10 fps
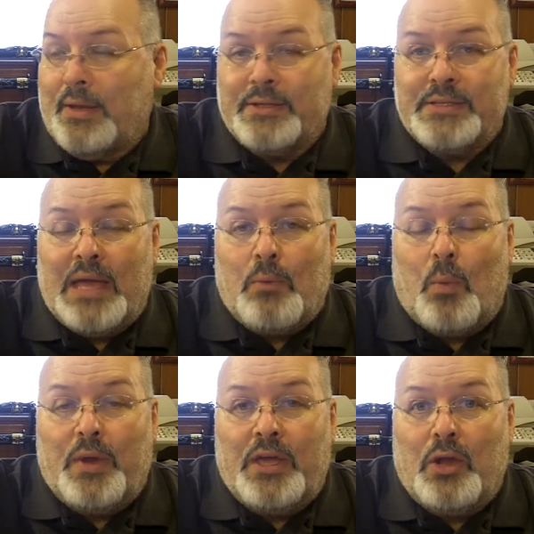Isn't that
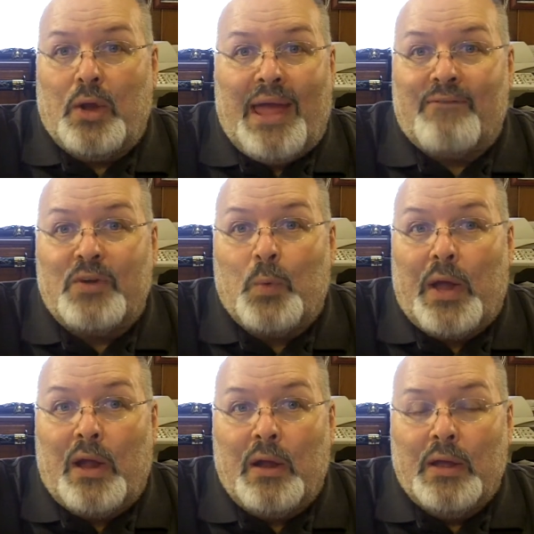what we hear
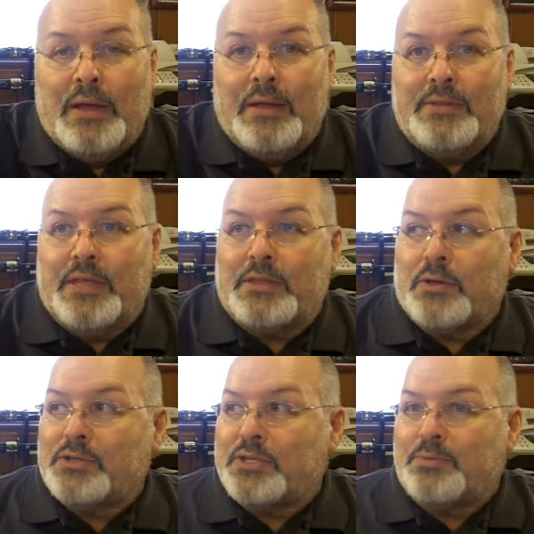everywhere? That
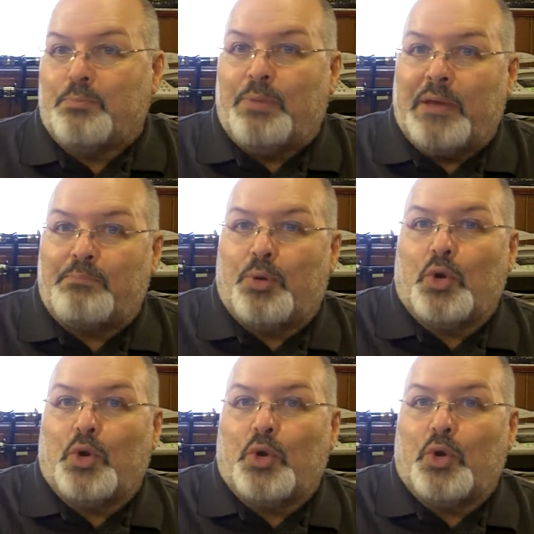there's this big